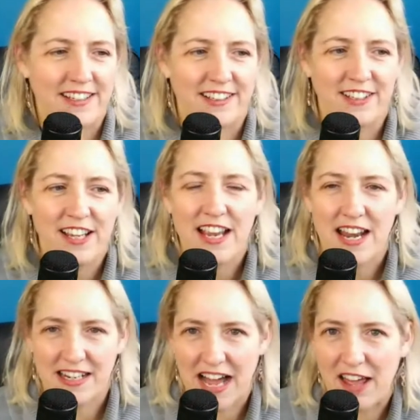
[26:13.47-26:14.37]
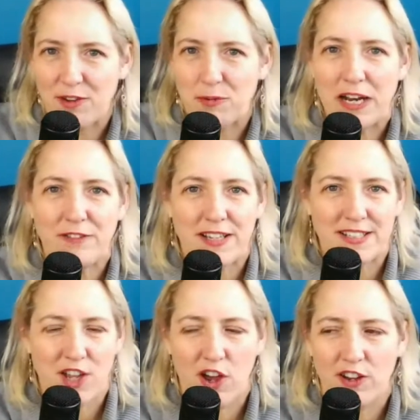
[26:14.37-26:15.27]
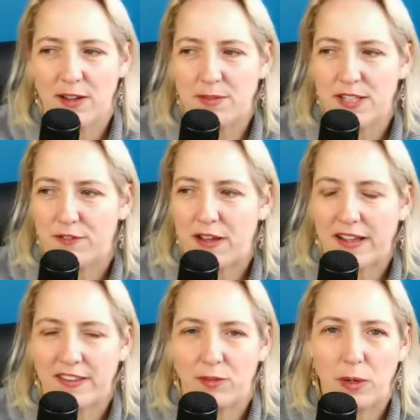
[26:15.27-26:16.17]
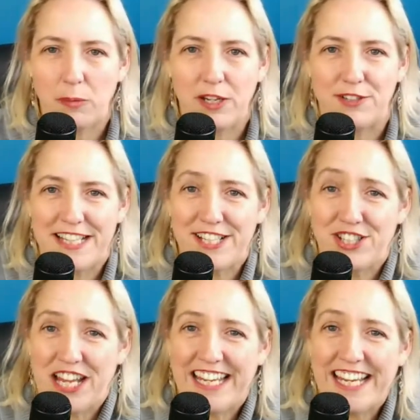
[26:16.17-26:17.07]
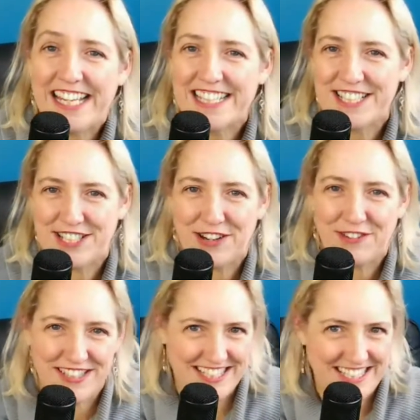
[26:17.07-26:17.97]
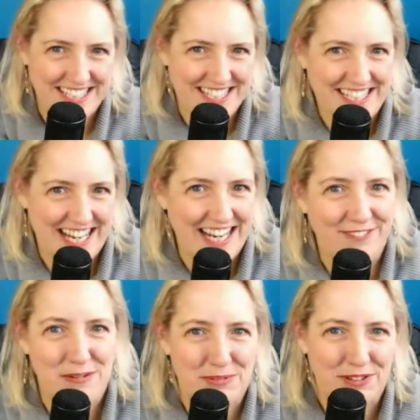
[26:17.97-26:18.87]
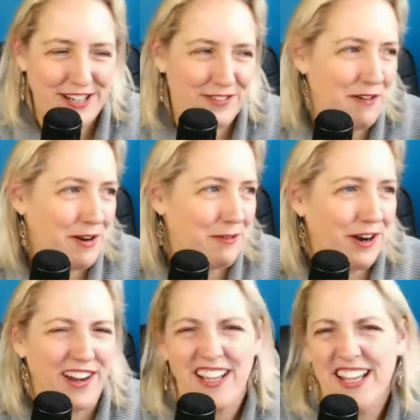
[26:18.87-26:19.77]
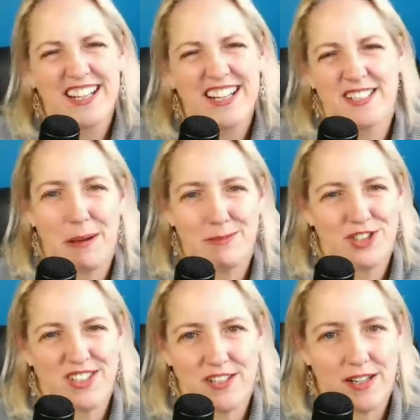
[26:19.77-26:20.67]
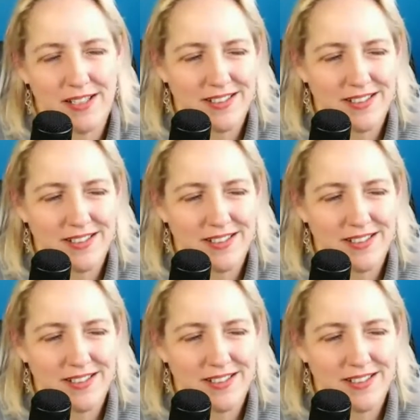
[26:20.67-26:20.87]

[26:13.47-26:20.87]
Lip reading: And neither one of us owned up to the fact that we were using checking in services to tell everybody where we were, because mums just don't